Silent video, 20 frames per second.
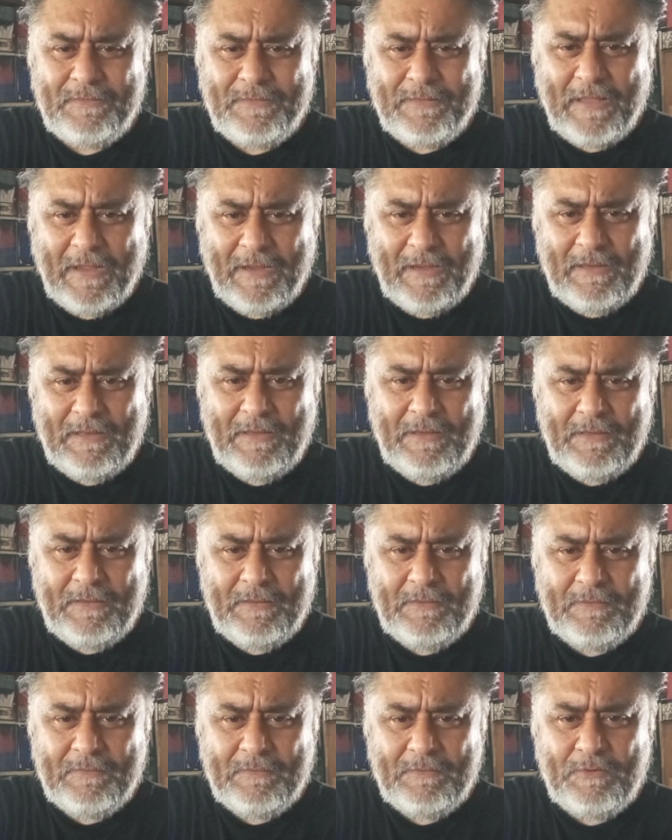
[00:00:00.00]
daily
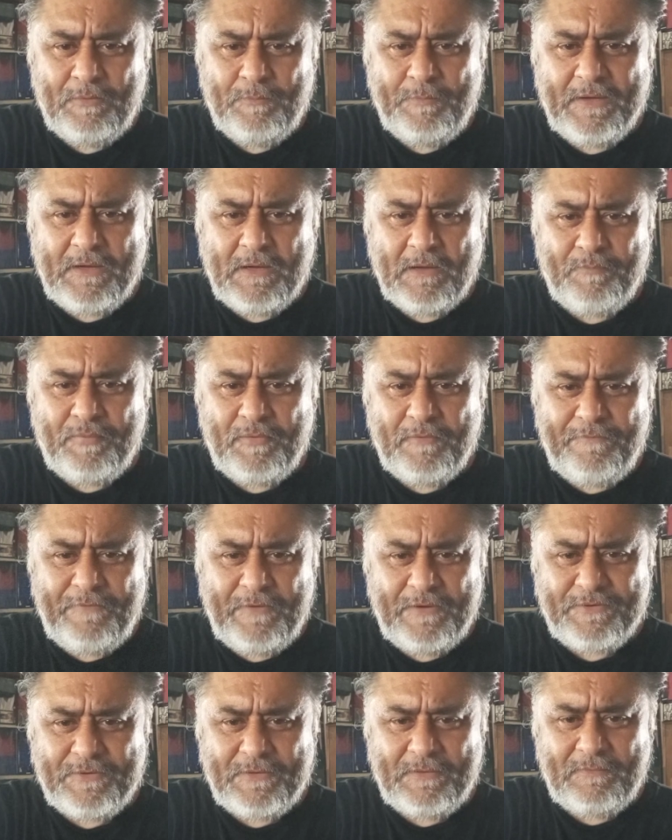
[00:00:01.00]
to become
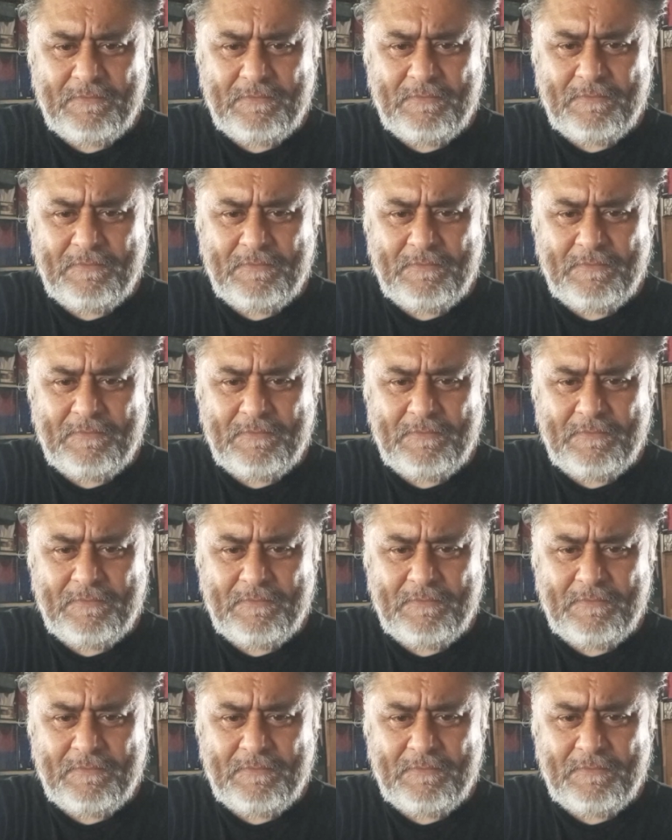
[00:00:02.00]
proficient,